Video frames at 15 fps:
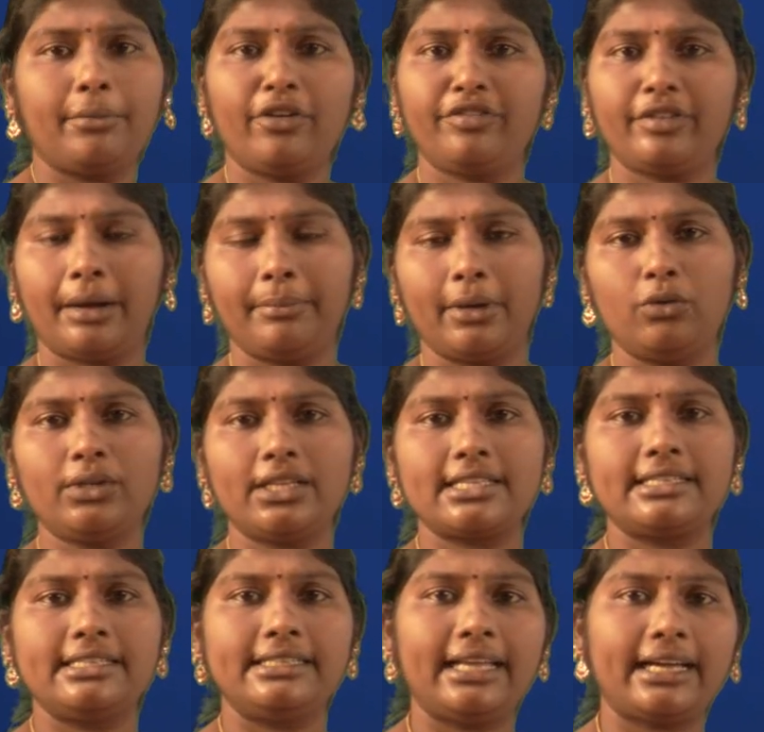of amount
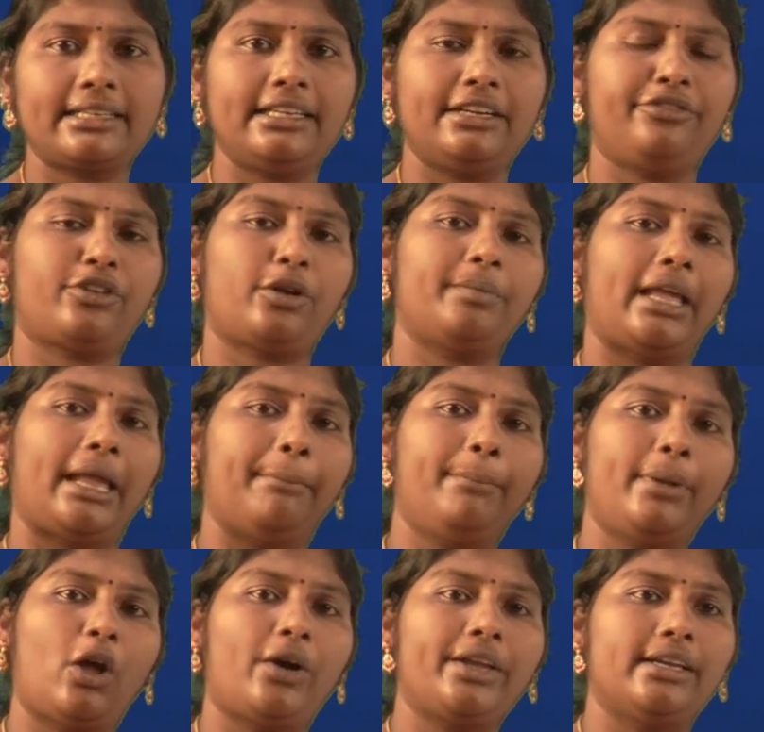is deducted from the
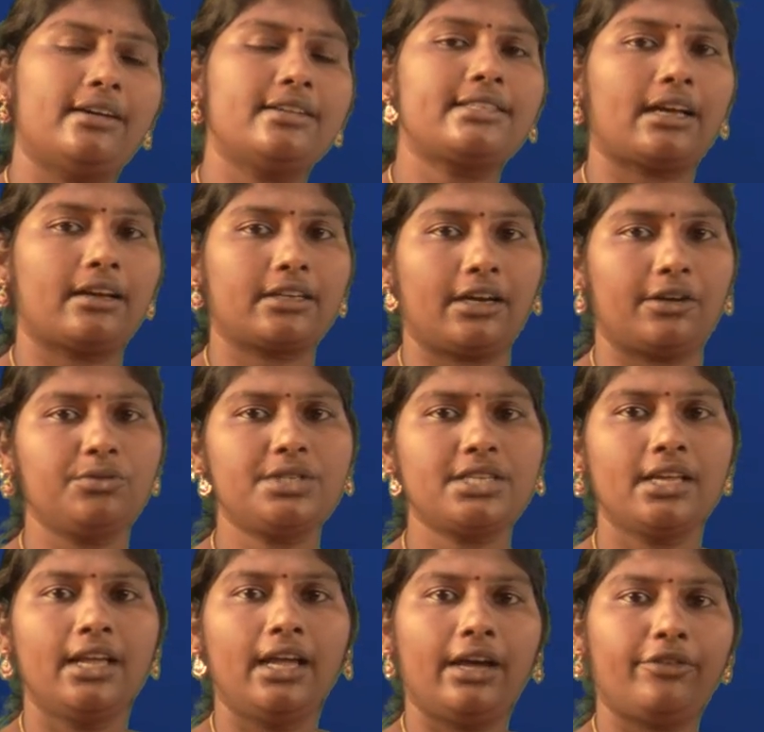employer's account
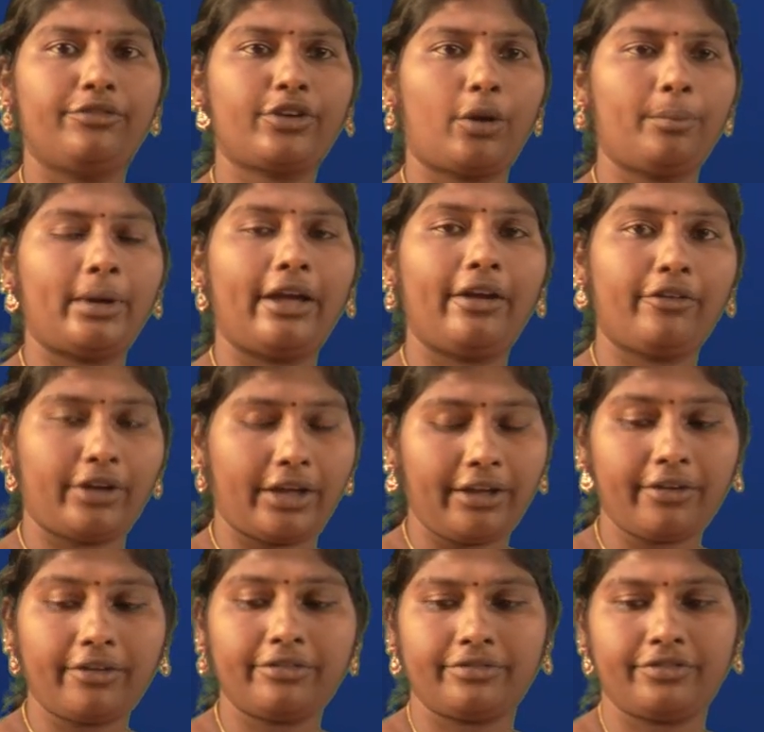
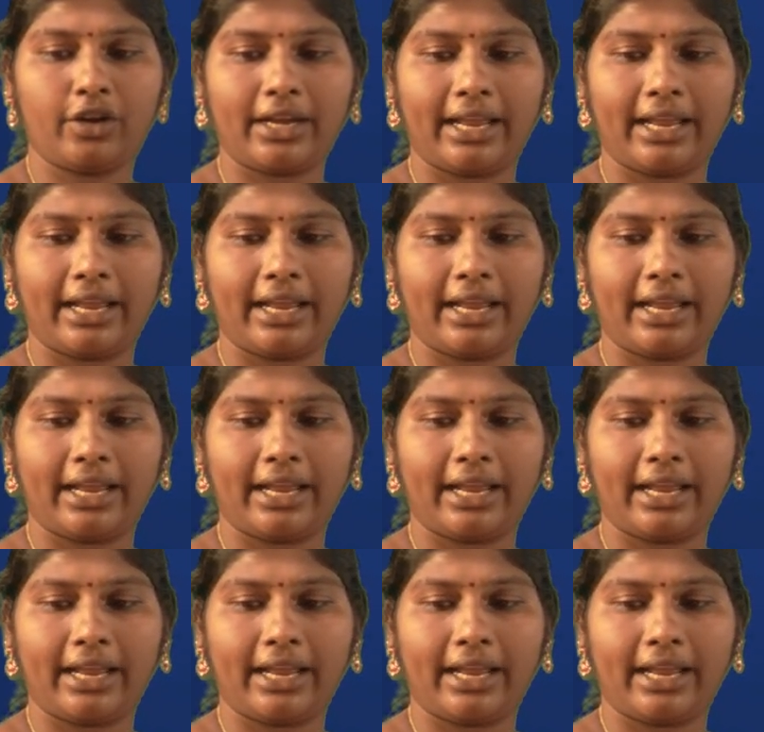for